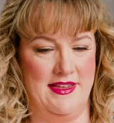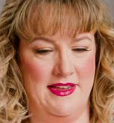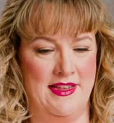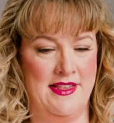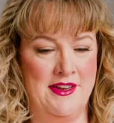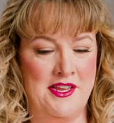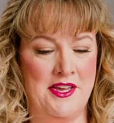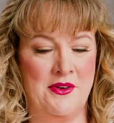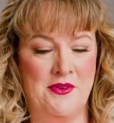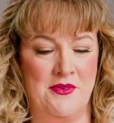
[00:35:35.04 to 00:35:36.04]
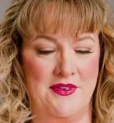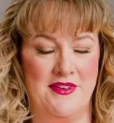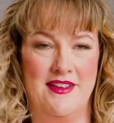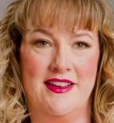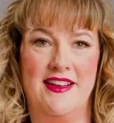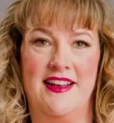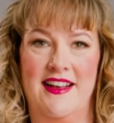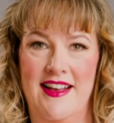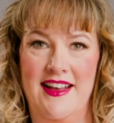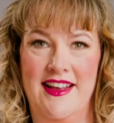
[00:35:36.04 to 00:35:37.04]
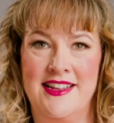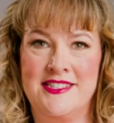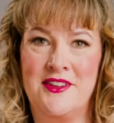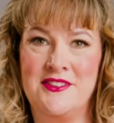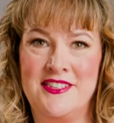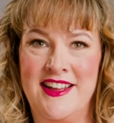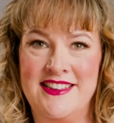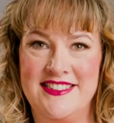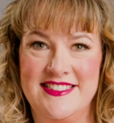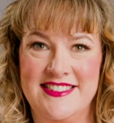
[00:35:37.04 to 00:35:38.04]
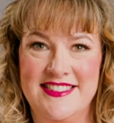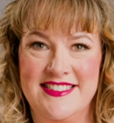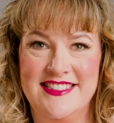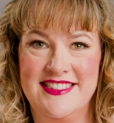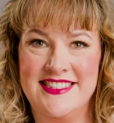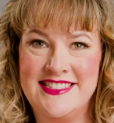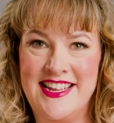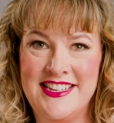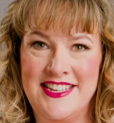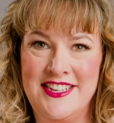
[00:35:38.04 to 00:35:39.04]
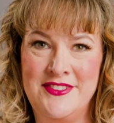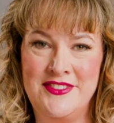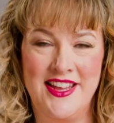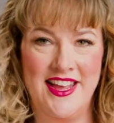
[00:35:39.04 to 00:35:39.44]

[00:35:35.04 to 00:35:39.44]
And there you go. It's all done. Isn't that cute?